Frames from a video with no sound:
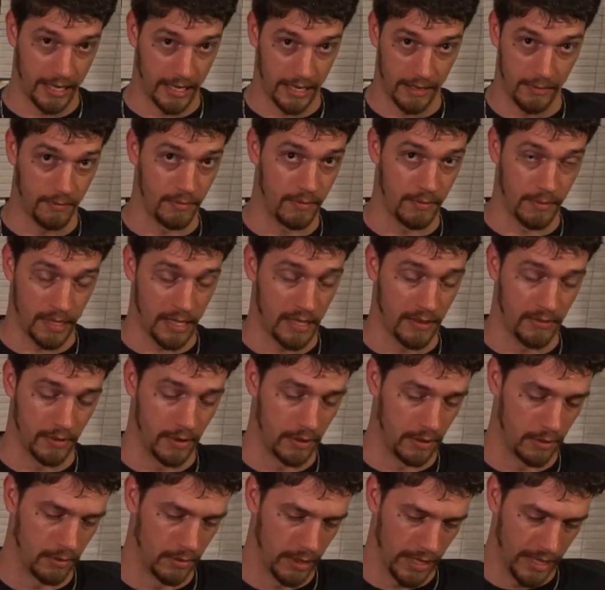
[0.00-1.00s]
him
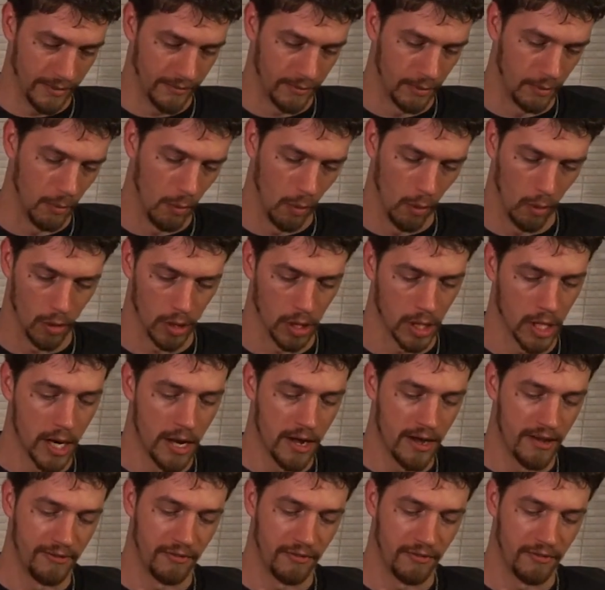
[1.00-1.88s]
even more.